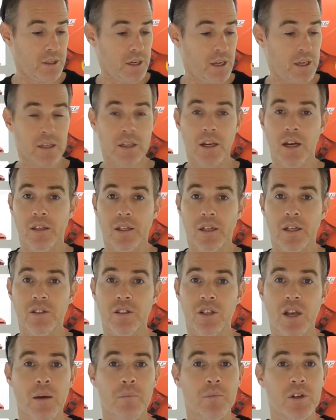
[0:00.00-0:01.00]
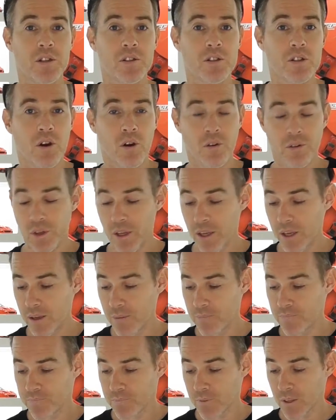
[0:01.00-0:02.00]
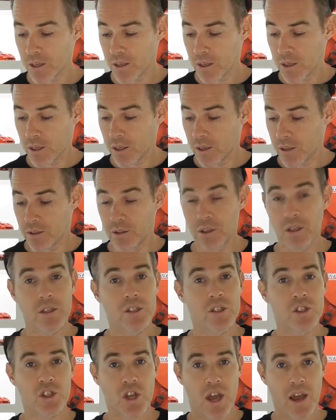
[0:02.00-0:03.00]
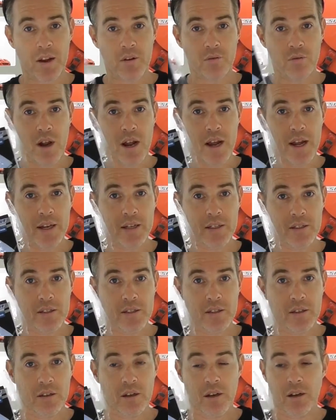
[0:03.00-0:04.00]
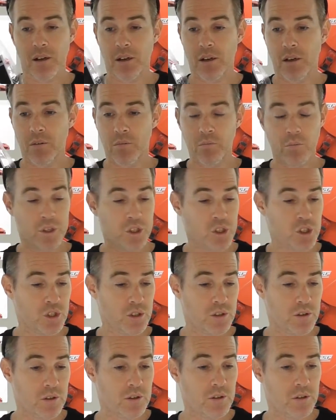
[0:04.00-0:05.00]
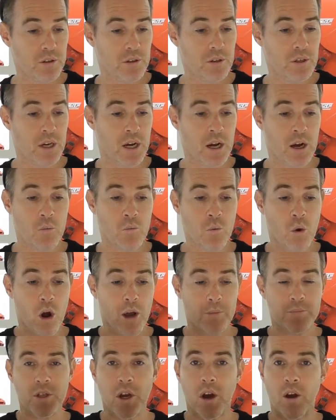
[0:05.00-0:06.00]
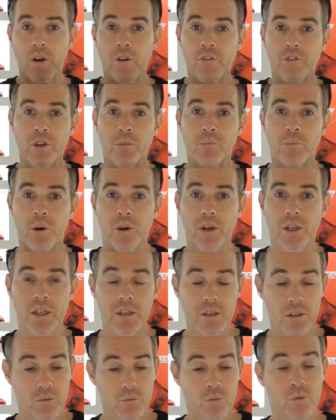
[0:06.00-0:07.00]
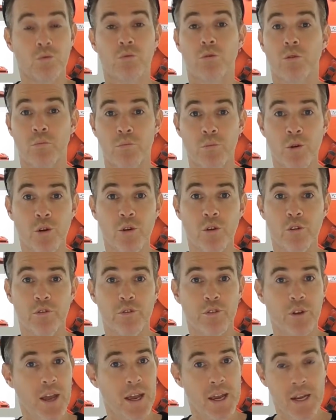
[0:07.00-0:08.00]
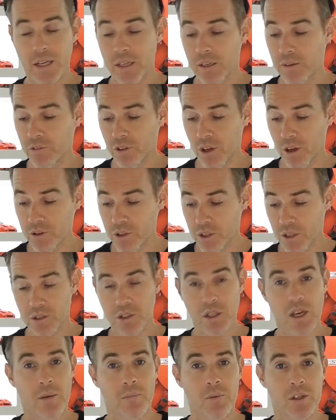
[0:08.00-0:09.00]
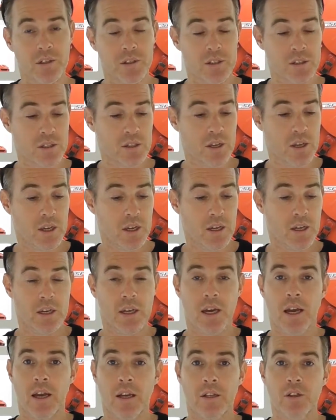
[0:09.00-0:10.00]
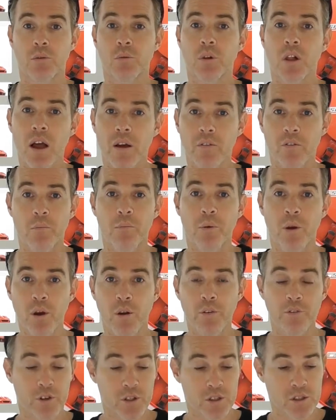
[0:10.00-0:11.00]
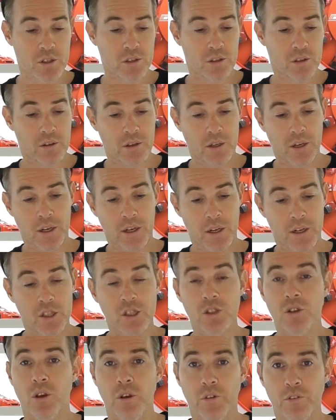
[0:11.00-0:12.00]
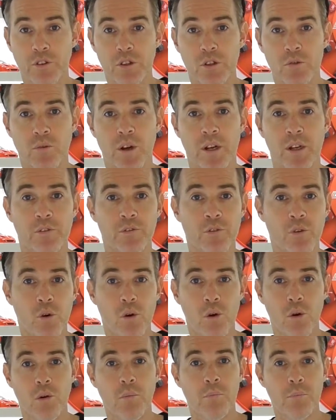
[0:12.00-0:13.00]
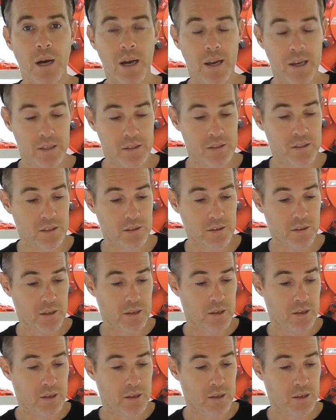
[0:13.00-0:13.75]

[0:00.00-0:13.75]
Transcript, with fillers: any other contaminants on there, these tack rags, uh, which are wiped over the body, will remove any of those contaminants and you will have a perfect uh, surface ready for paint.